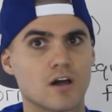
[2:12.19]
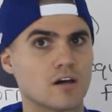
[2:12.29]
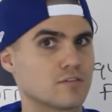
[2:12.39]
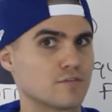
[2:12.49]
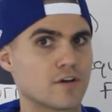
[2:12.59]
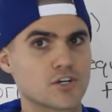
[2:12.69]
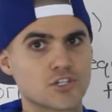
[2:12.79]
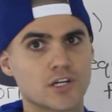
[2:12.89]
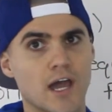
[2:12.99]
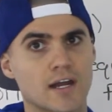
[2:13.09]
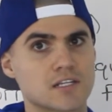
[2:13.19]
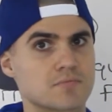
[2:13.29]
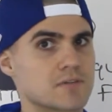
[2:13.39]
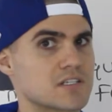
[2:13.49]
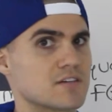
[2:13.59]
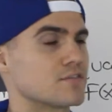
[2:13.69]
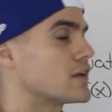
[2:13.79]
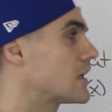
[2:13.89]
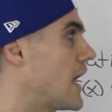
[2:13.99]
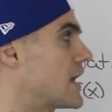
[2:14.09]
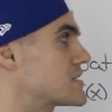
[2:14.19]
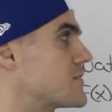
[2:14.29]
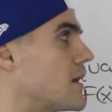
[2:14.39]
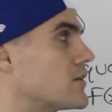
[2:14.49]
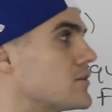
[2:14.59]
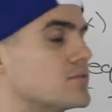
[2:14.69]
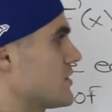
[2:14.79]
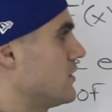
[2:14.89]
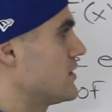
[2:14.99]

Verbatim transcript: of a function at a specific x value. So